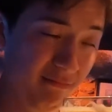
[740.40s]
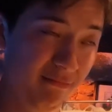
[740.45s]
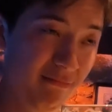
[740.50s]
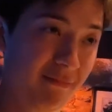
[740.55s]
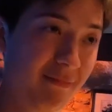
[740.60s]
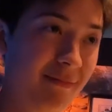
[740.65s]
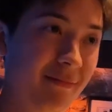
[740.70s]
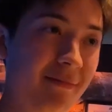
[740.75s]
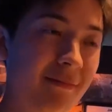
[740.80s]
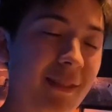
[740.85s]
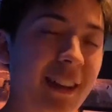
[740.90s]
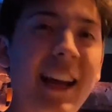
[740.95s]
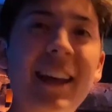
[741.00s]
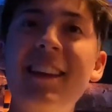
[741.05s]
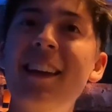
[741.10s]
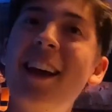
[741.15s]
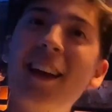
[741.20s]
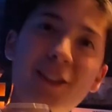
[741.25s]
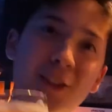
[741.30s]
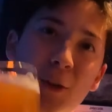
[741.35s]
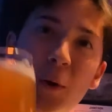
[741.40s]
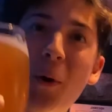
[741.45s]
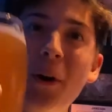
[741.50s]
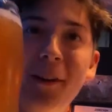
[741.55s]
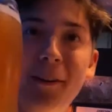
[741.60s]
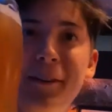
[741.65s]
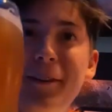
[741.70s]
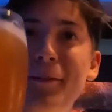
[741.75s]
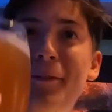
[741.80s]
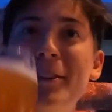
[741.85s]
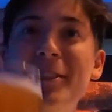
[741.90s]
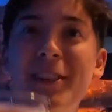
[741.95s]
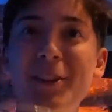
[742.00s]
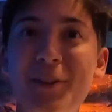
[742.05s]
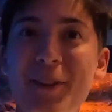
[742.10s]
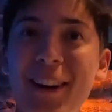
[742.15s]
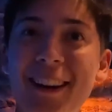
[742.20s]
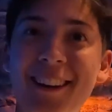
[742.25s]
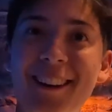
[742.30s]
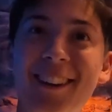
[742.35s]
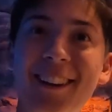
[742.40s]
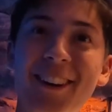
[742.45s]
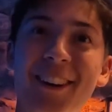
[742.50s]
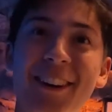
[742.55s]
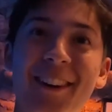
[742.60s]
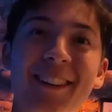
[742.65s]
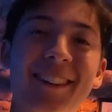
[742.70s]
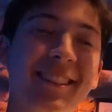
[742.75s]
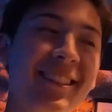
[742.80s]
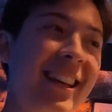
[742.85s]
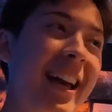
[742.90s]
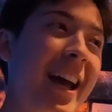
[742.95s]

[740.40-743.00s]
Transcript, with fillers: Skål. Like, yeah, skål, if it's a drink. Skål. You know?